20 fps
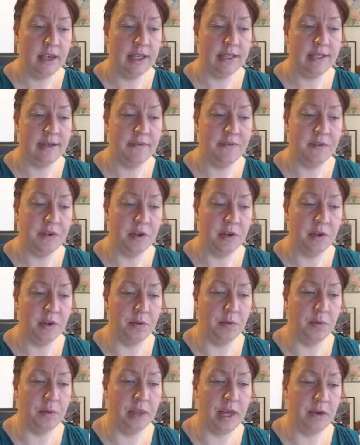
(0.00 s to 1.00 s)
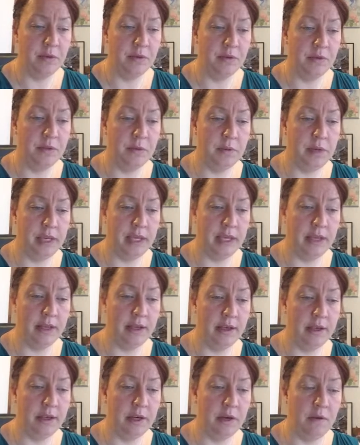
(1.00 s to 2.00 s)
It's difficult without doing,
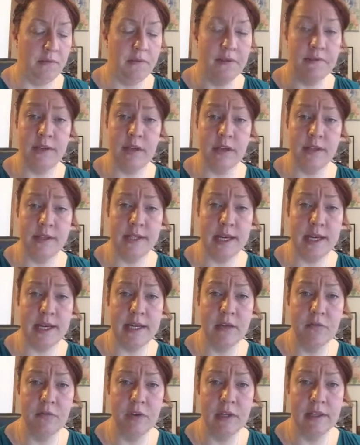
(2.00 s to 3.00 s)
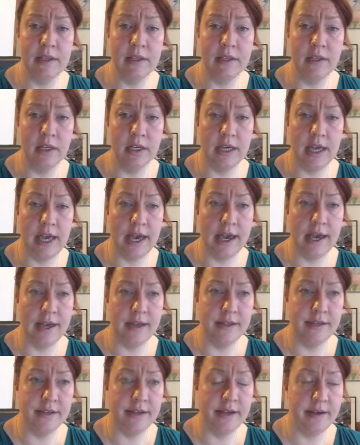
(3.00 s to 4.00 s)
a 50-year study to really look
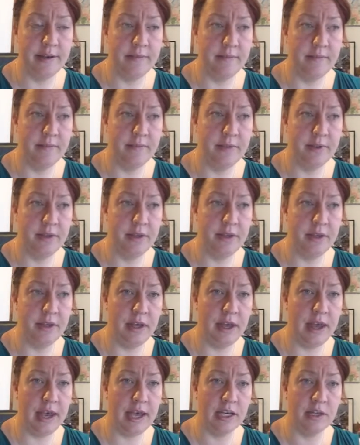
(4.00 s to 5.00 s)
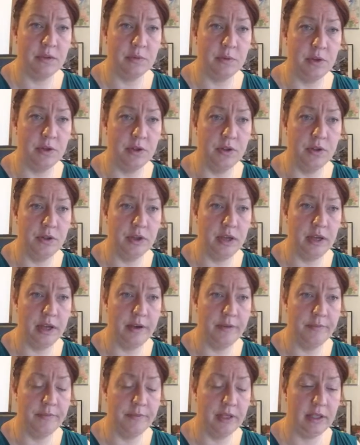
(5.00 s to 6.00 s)
at the actual
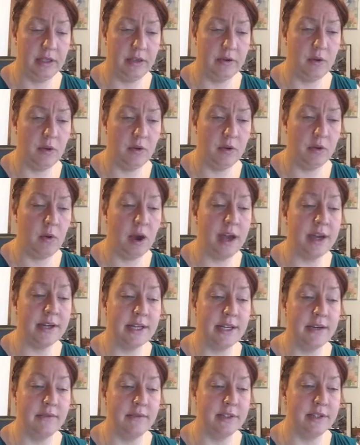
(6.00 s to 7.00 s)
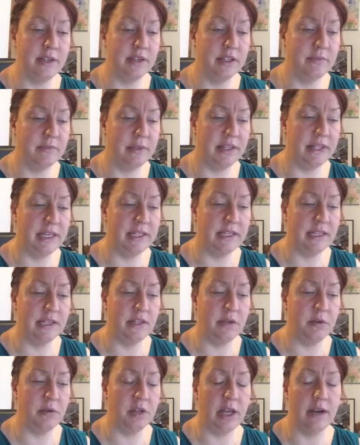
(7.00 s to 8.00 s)
quantitative results, but they did
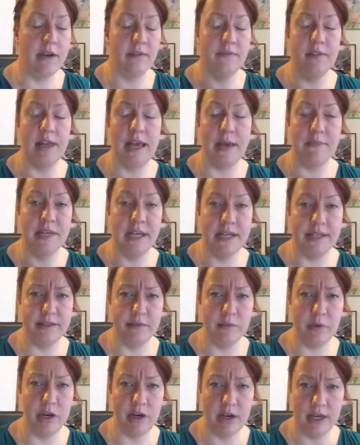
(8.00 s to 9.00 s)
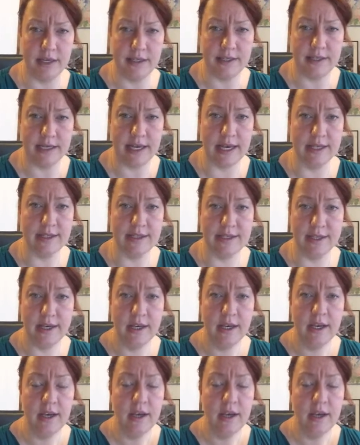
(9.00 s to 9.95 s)
do a lot of lab tests and whatnot to test